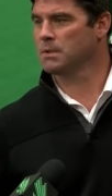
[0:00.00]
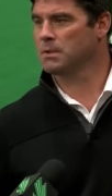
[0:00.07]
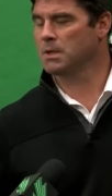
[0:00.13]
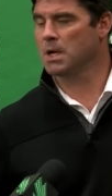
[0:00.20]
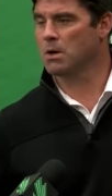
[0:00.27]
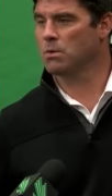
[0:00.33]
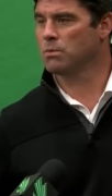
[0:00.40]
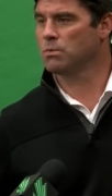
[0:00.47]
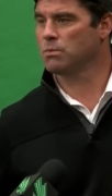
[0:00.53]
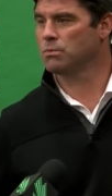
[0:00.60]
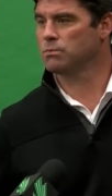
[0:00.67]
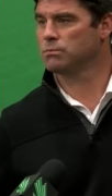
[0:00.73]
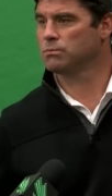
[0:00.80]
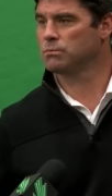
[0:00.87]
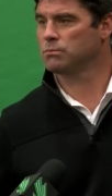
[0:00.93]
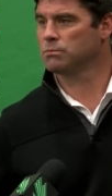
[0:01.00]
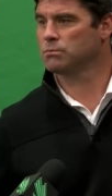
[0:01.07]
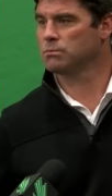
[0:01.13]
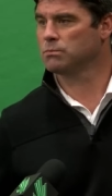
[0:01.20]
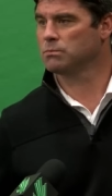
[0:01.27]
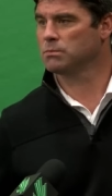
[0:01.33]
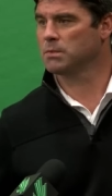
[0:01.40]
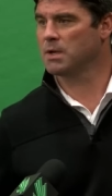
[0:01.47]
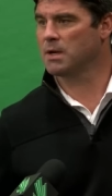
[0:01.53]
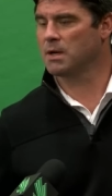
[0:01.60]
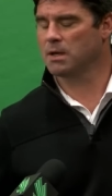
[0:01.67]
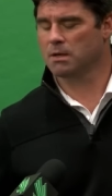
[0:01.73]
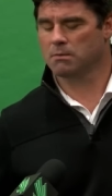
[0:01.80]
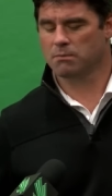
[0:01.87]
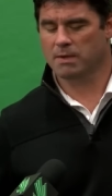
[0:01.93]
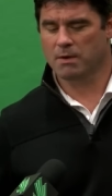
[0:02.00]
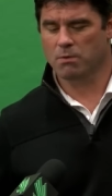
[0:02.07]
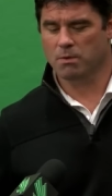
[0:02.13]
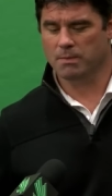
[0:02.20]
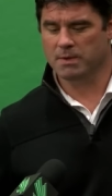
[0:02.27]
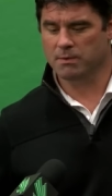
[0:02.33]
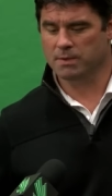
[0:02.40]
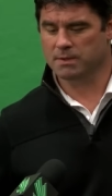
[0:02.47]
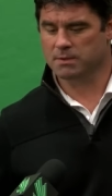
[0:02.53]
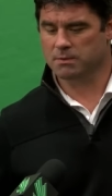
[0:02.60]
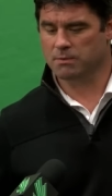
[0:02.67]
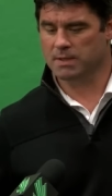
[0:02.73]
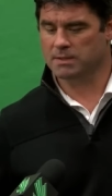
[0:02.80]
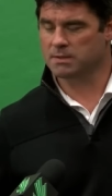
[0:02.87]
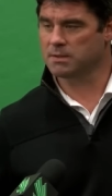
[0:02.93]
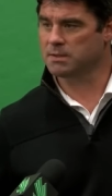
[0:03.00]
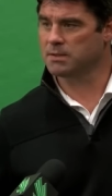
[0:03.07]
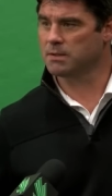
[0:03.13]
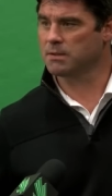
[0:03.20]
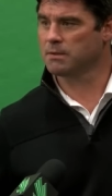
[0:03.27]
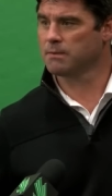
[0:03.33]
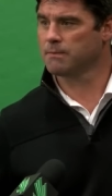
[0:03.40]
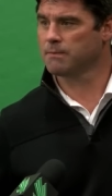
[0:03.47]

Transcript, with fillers: No. Uh, they won't be with us the rest of this year.